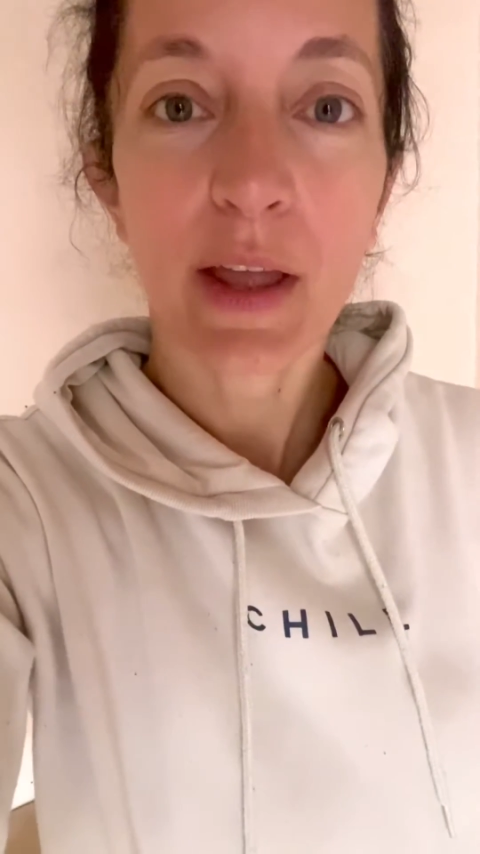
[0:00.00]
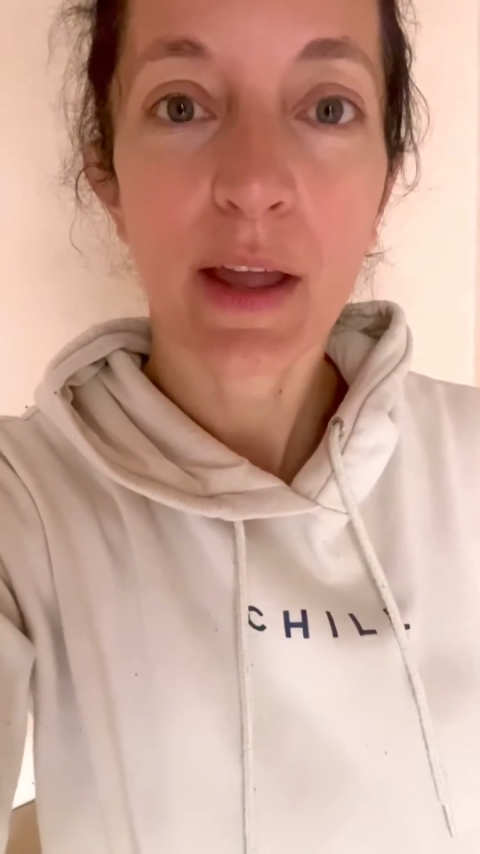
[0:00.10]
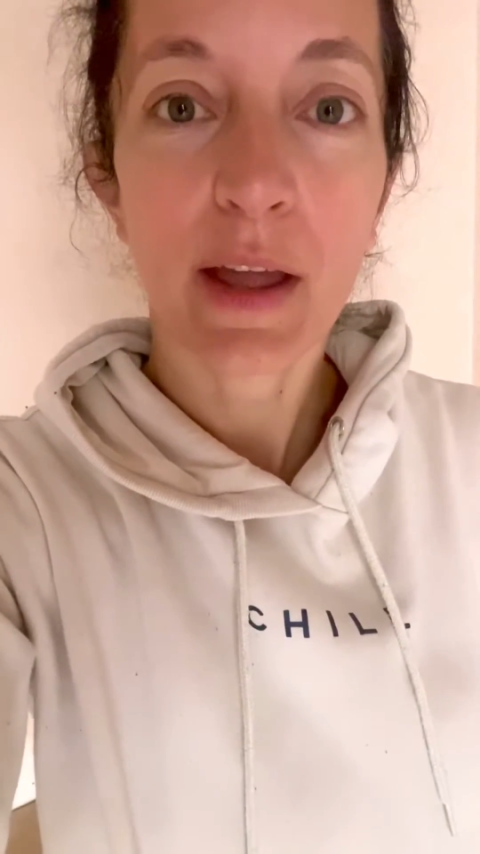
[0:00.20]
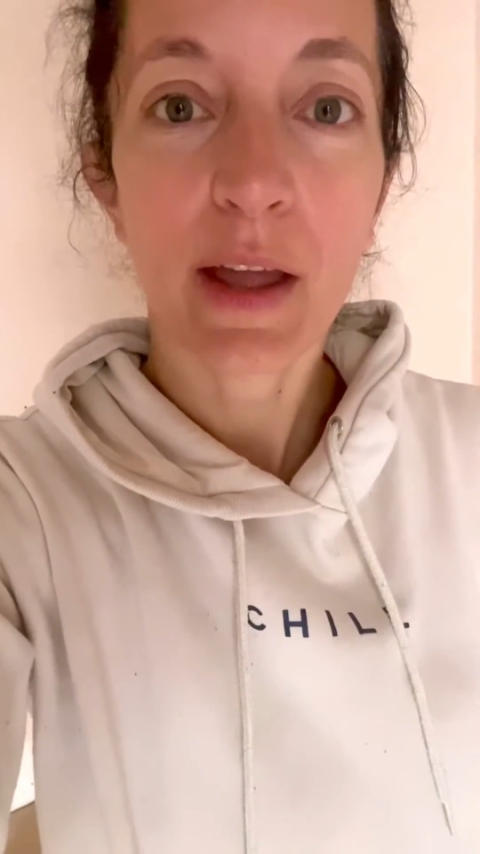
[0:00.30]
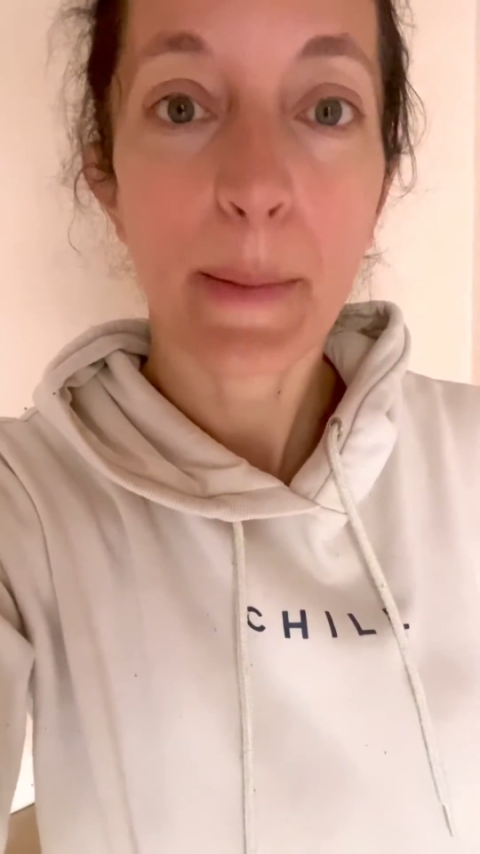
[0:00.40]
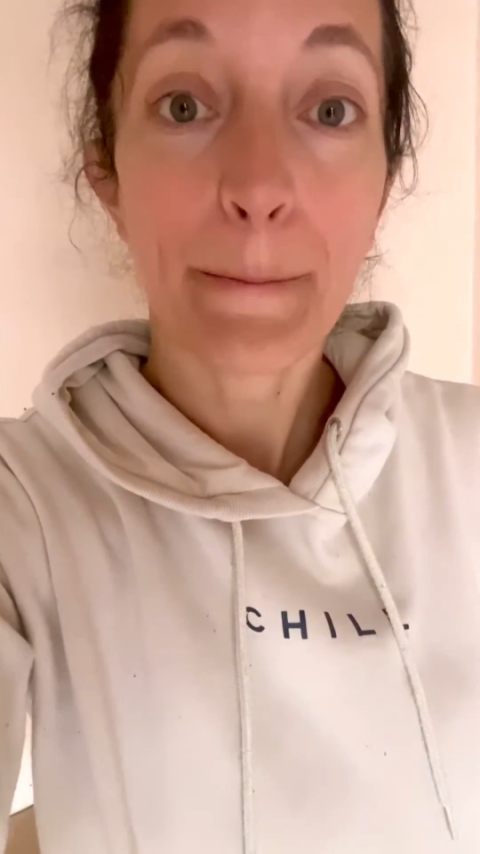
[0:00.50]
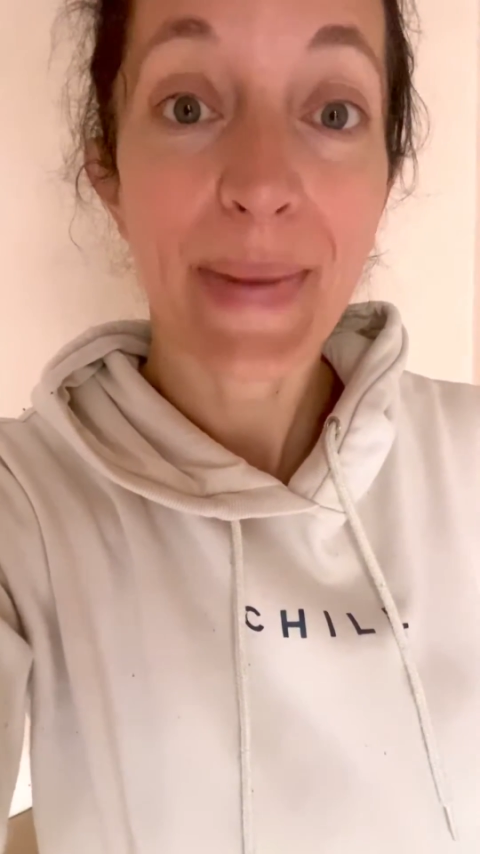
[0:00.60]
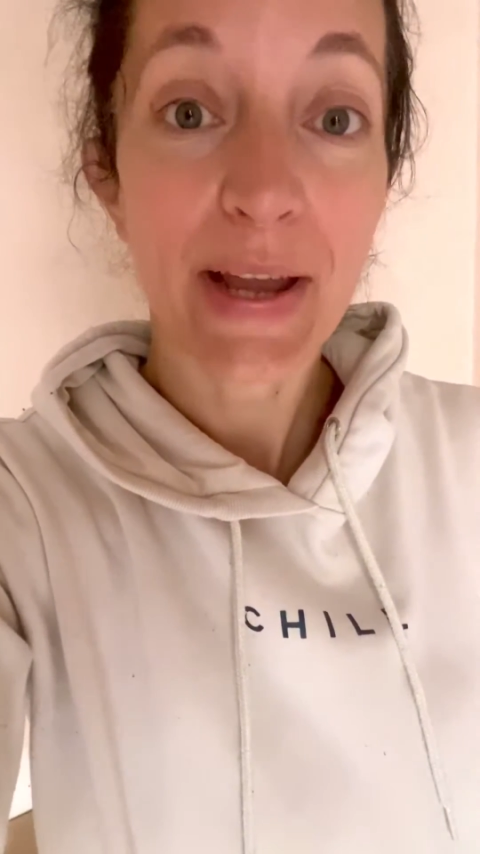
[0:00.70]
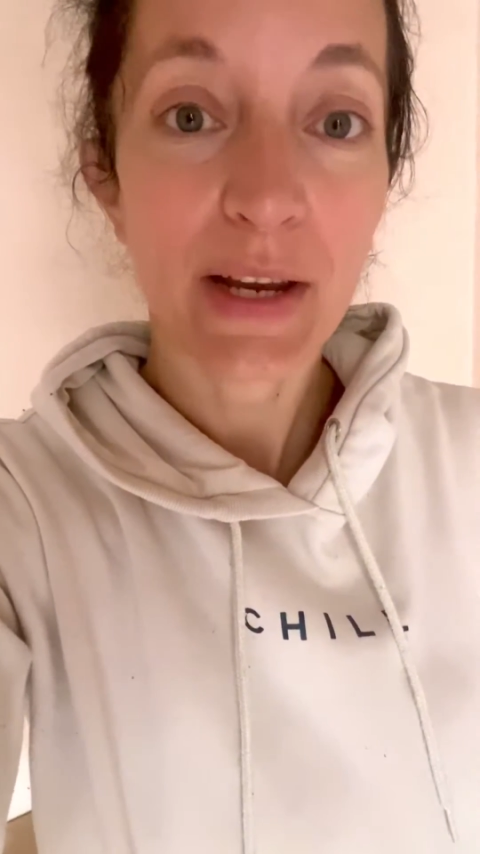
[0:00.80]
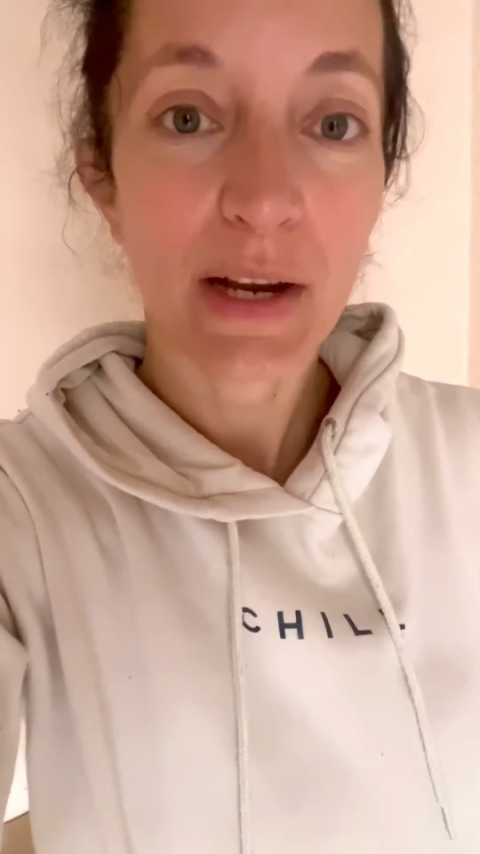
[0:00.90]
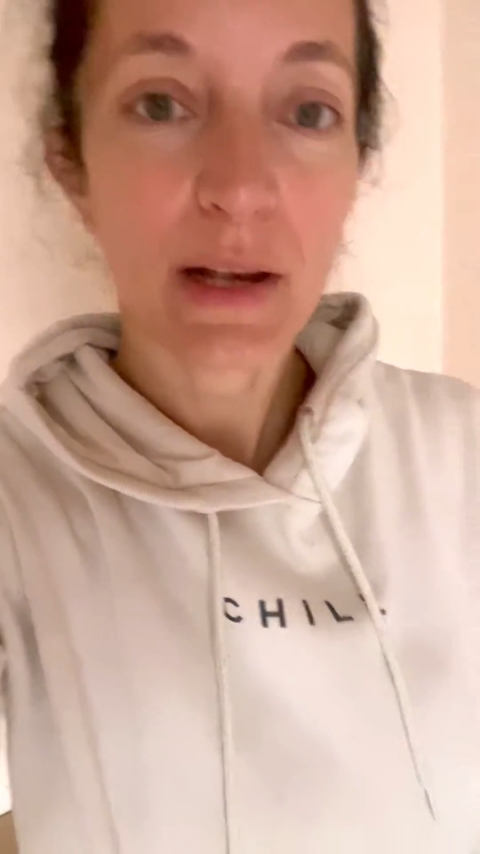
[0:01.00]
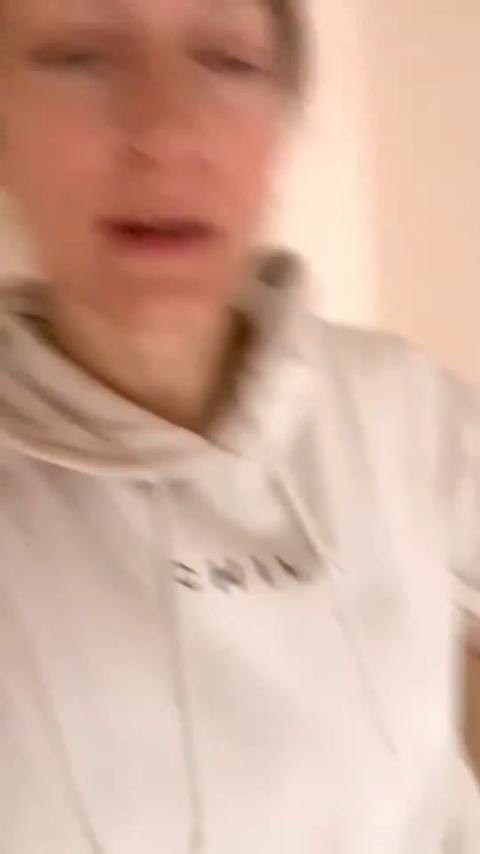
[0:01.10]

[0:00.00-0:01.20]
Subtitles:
a panel